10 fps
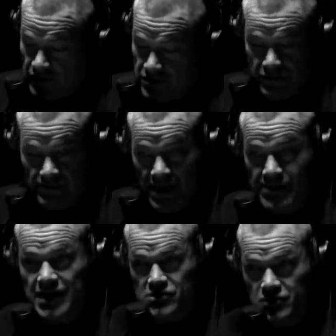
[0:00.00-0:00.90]
So
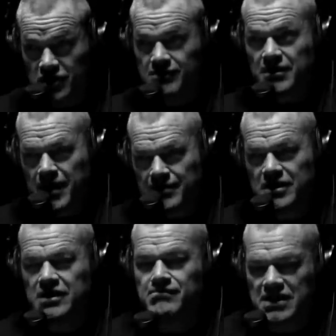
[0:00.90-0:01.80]
maybe that's what they mean. Maybe
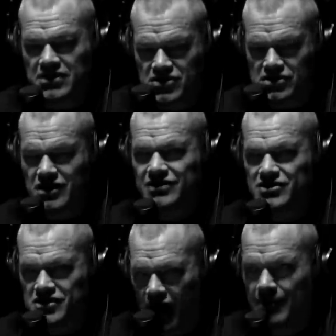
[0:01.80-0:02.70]
he yeah. means just like
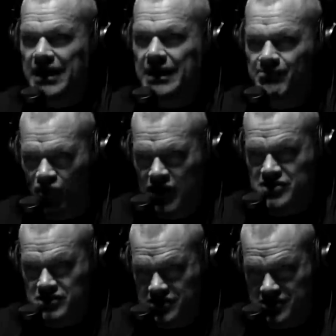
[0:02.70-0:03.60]
this dominating no
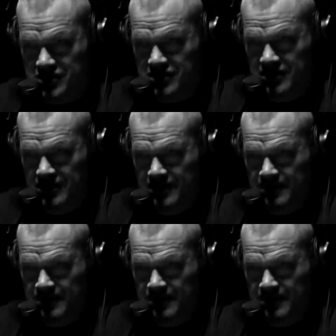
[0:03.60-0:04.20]
presence. Way. Yeah.